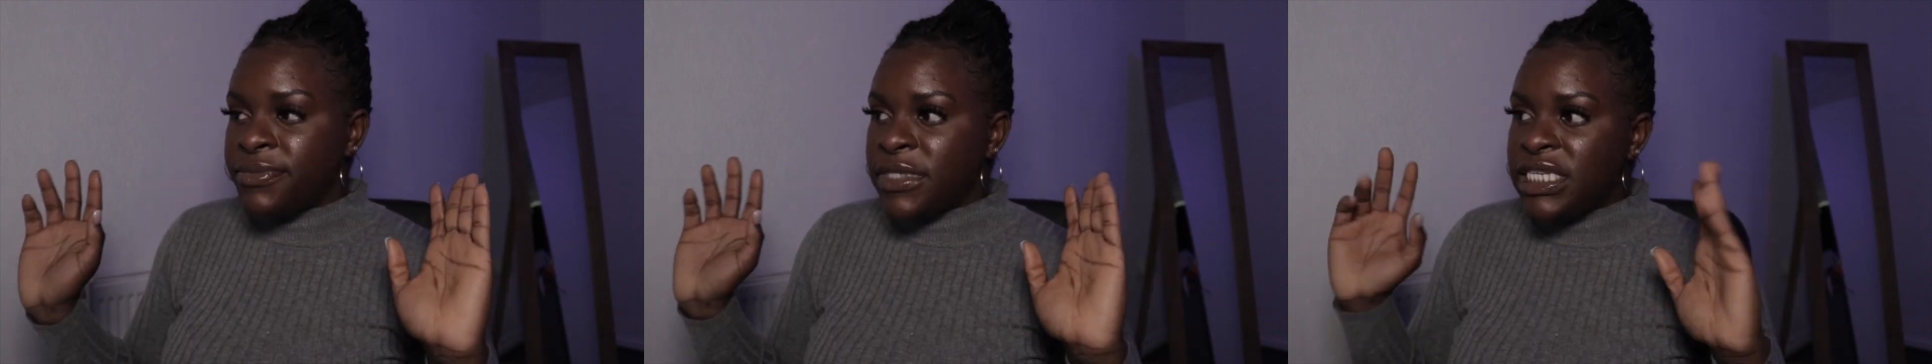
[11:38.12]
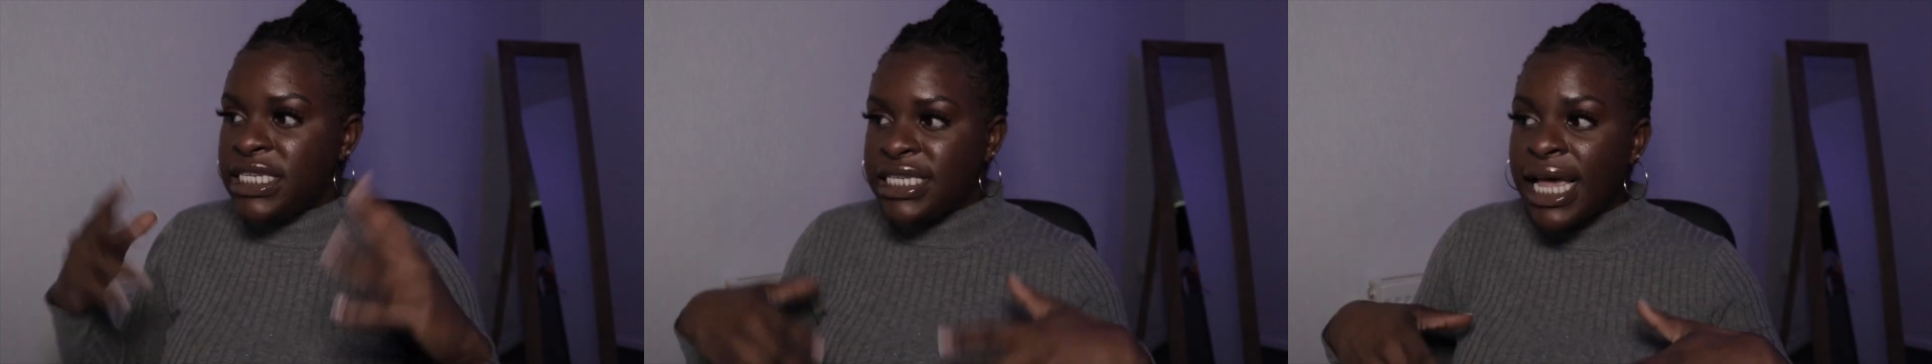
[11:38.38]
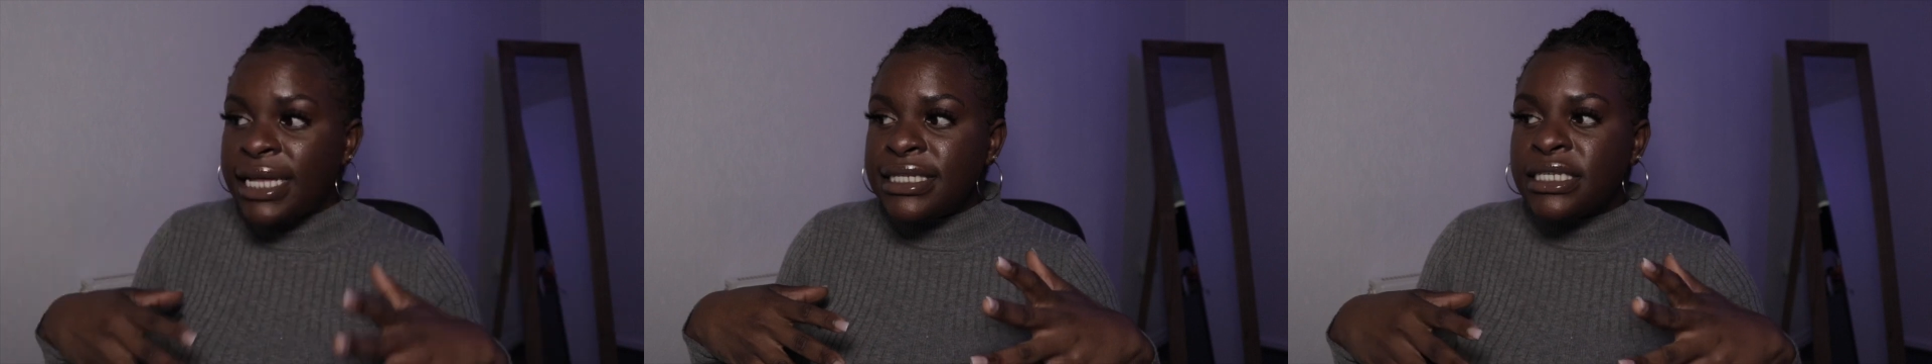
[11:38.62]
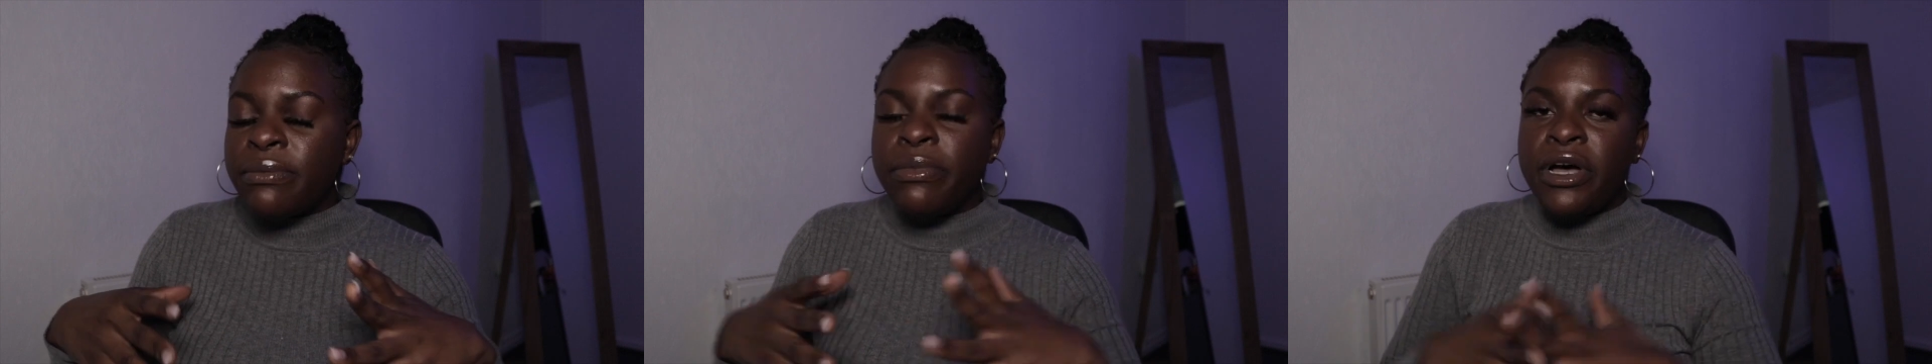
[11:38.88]

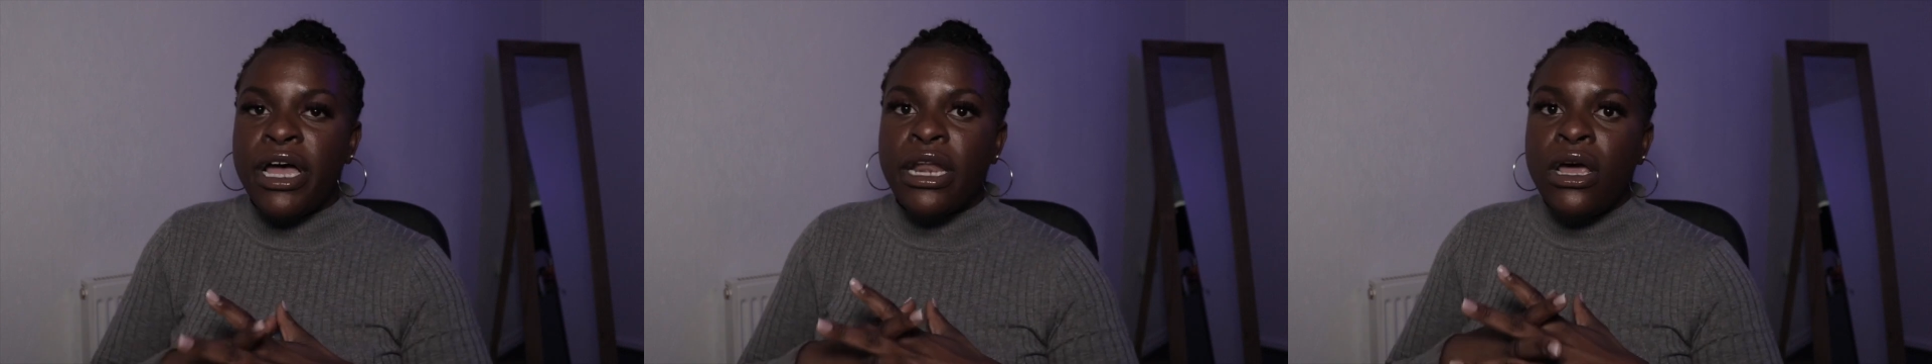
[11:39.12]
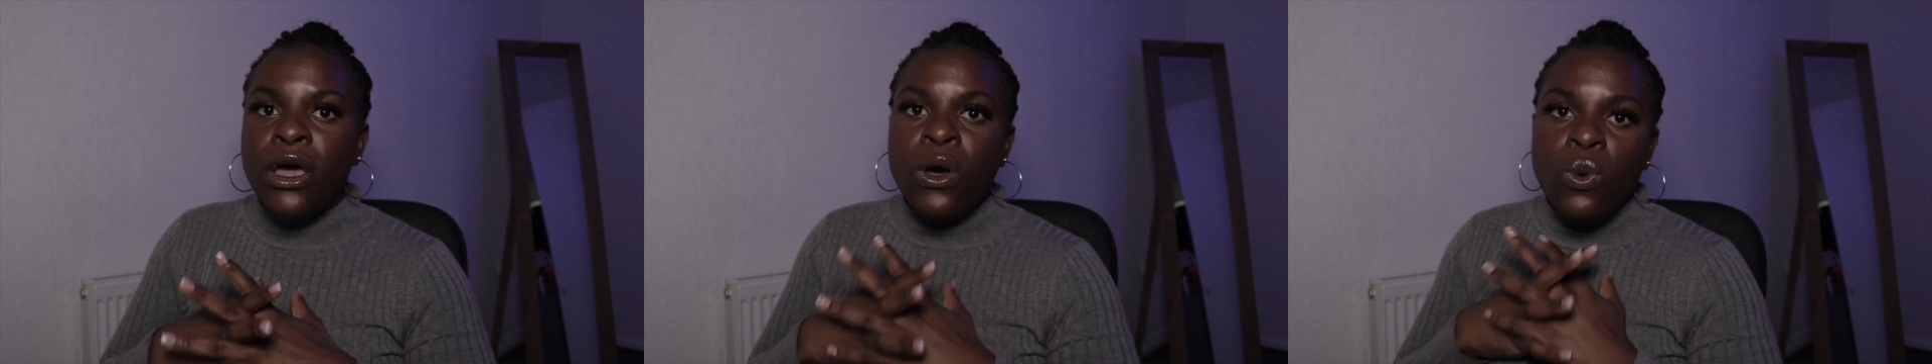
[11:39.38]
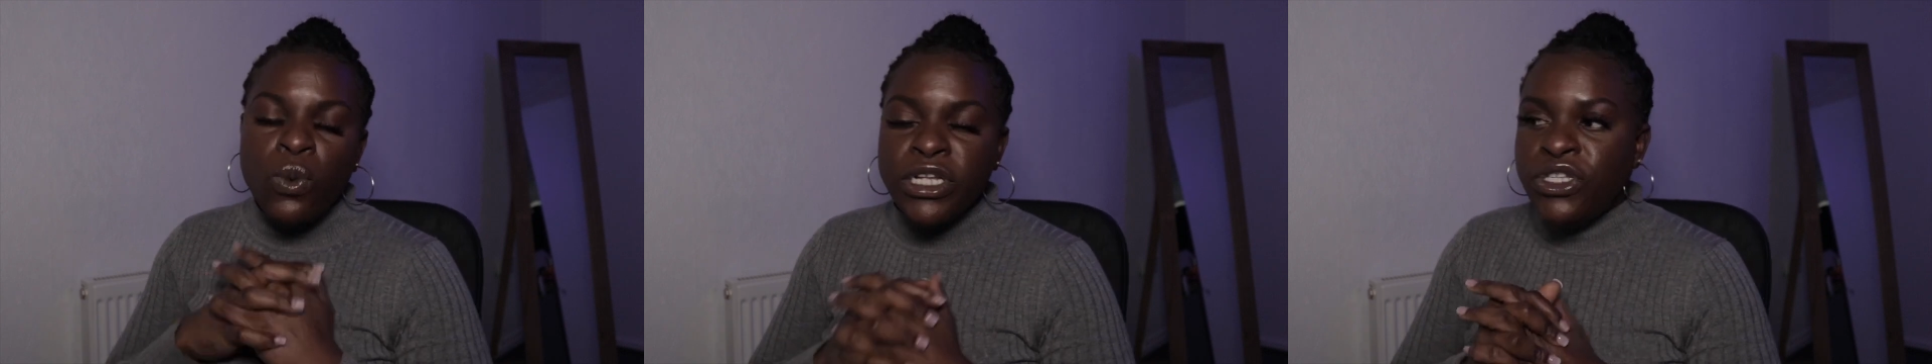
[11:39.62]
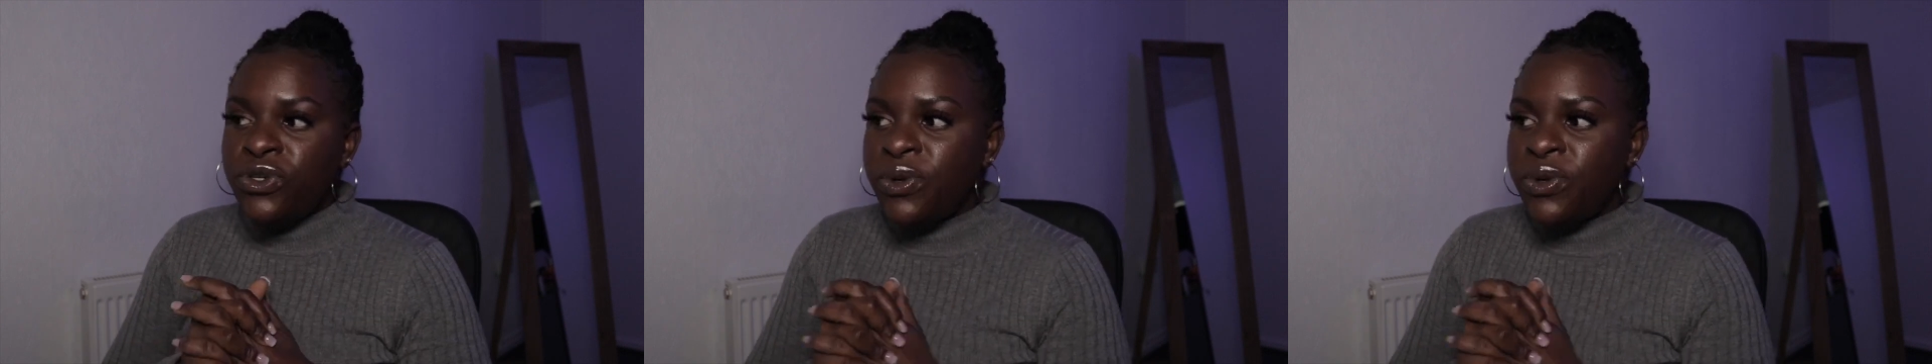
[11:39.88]
sense, but once